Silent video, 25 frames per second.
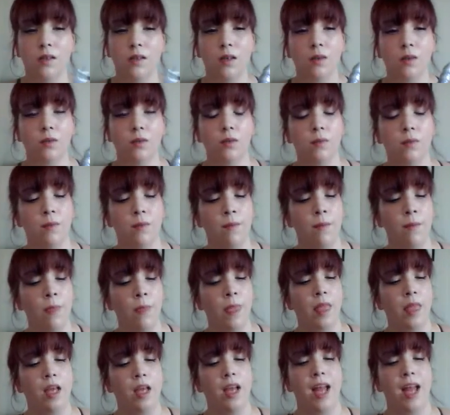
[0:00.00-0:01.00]
So,
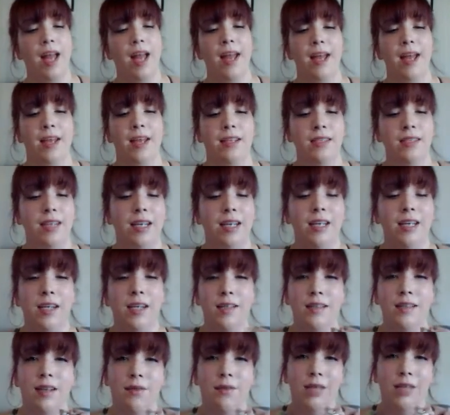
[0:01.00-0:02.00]
and it
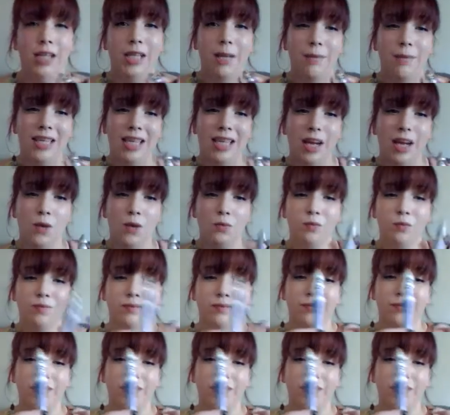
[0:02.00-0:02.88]
has never let me down.